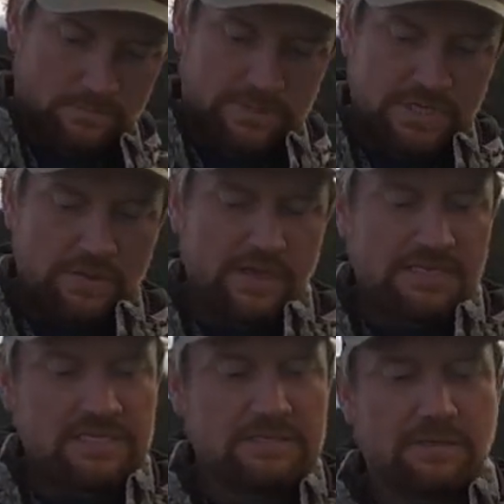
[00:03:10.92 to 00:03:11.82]
So
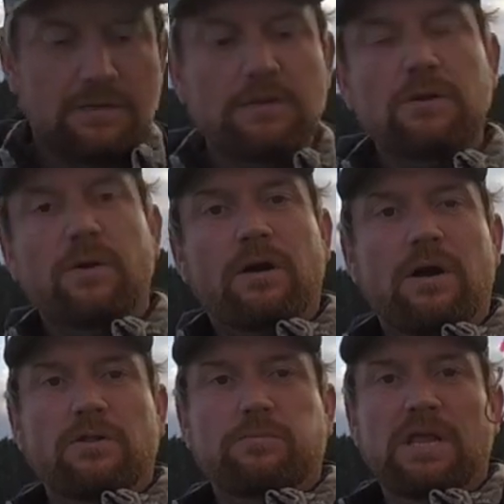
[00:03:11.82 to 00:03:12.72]
this is a little lure
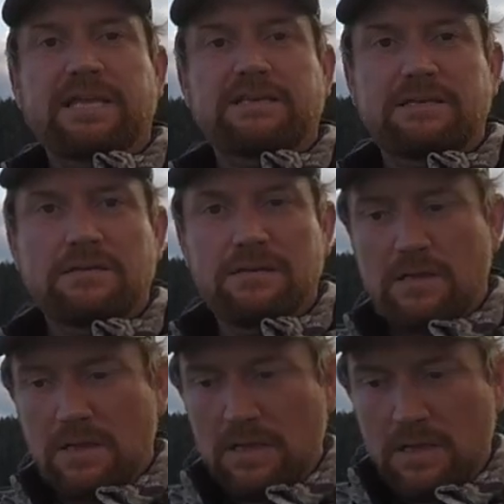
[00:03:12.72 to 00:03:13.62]
called a Plankton.
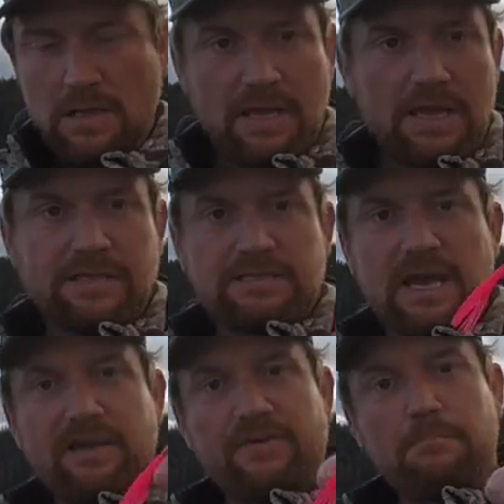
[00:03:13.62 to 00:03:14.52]
It's kind of a